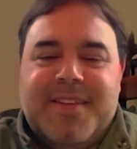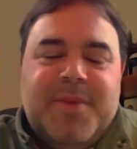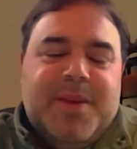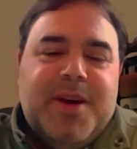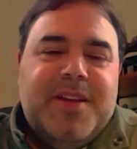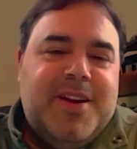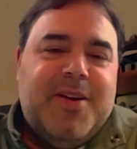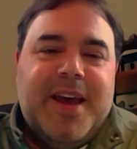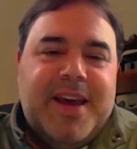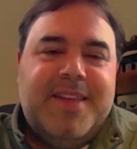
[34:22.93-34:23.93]
I mean, but,
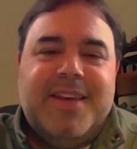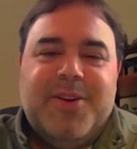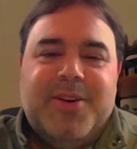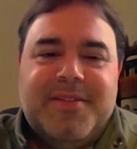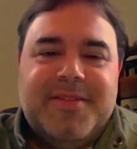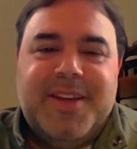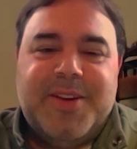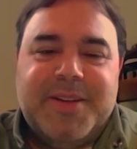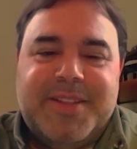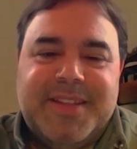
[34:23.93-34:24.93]
I think you can,
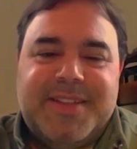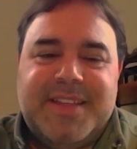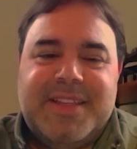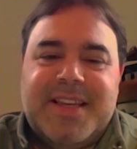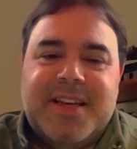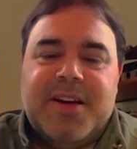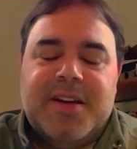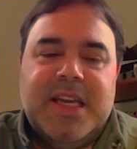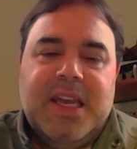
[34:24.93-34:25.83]
it's easy to